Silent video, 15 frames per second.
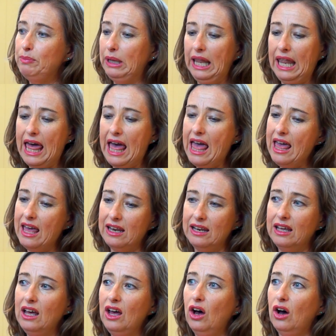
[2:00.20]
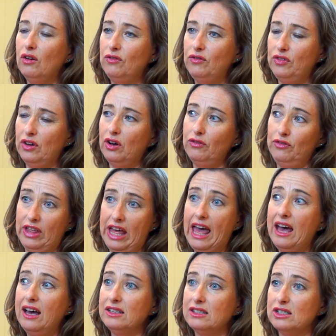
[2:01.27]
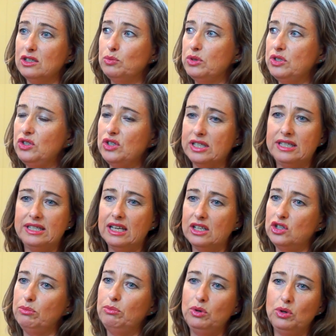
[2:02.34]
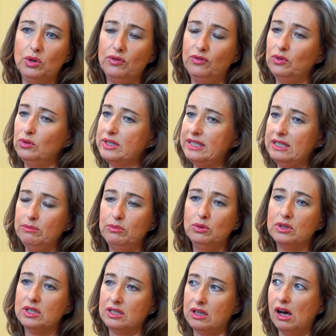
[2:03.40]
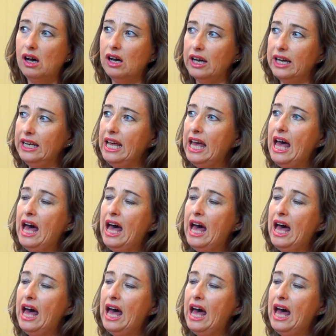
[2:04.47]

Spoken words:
the plan of the houses was just such a beautiful, simple design